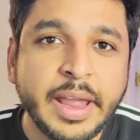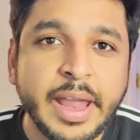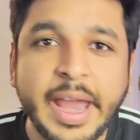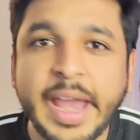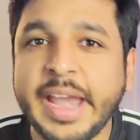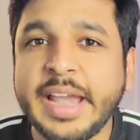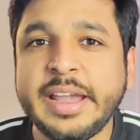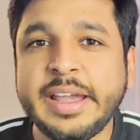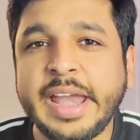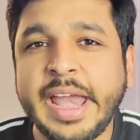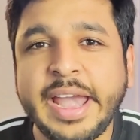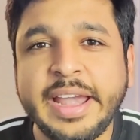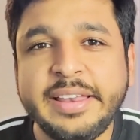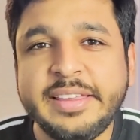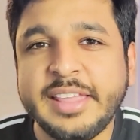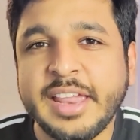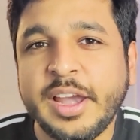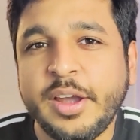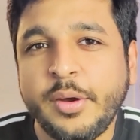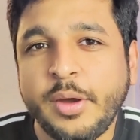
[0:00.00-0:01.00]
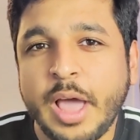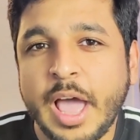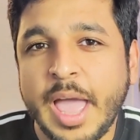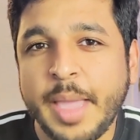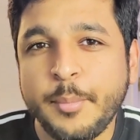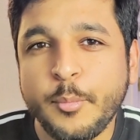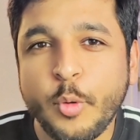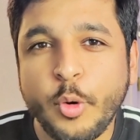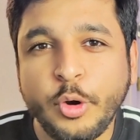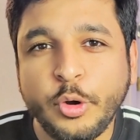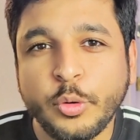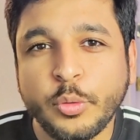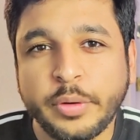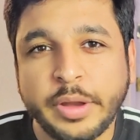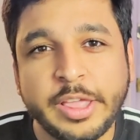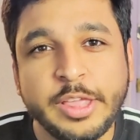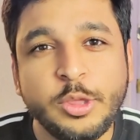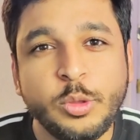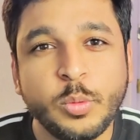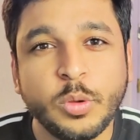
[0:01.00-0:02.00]
and at the end I'm going to
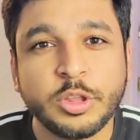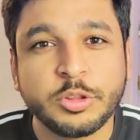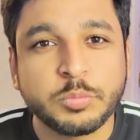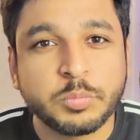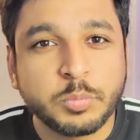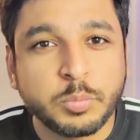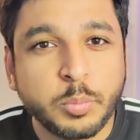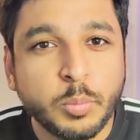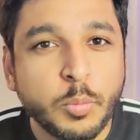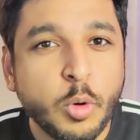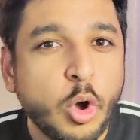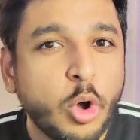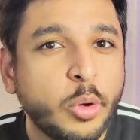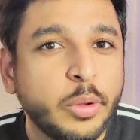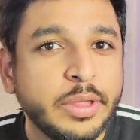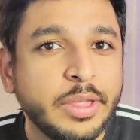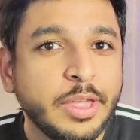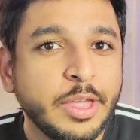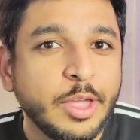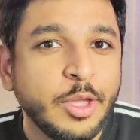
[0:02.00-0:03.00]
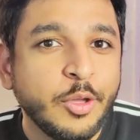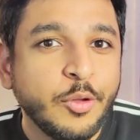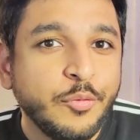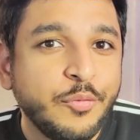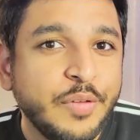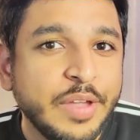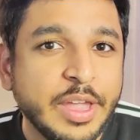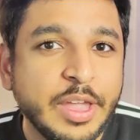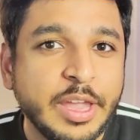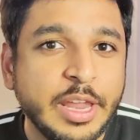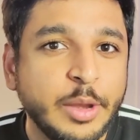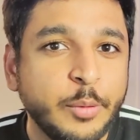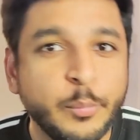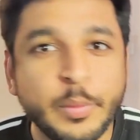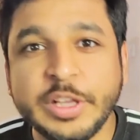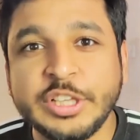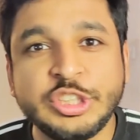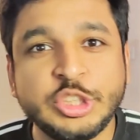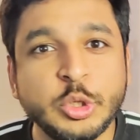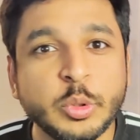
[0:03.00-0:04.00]
tell you a small way in
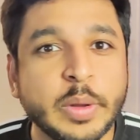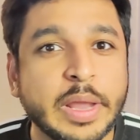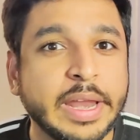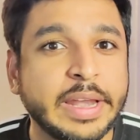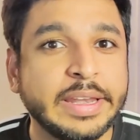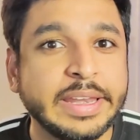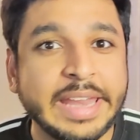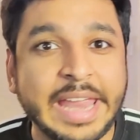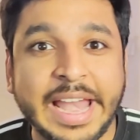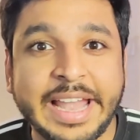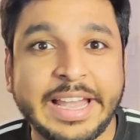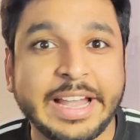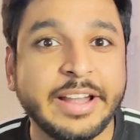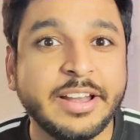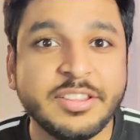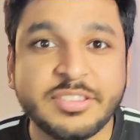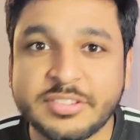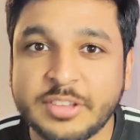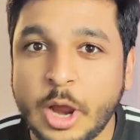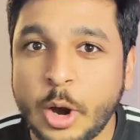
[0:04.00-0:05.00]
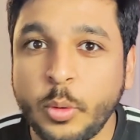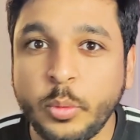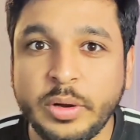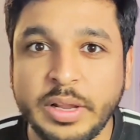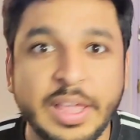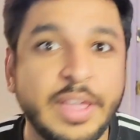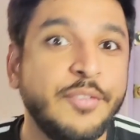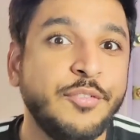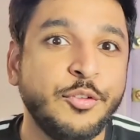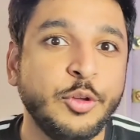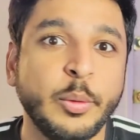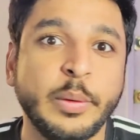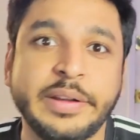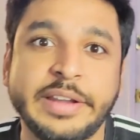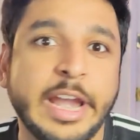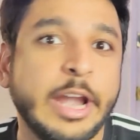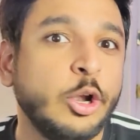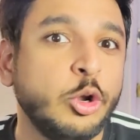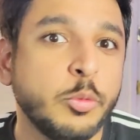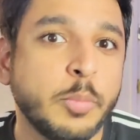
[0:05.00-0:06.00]
which you can get a discount if you
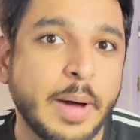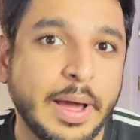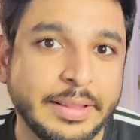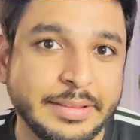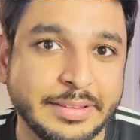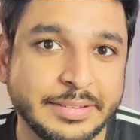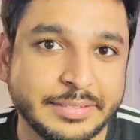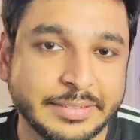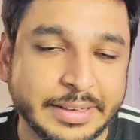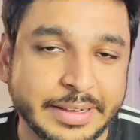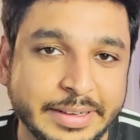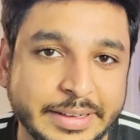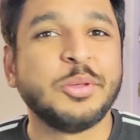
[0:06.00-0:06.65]
intend to buy this kit.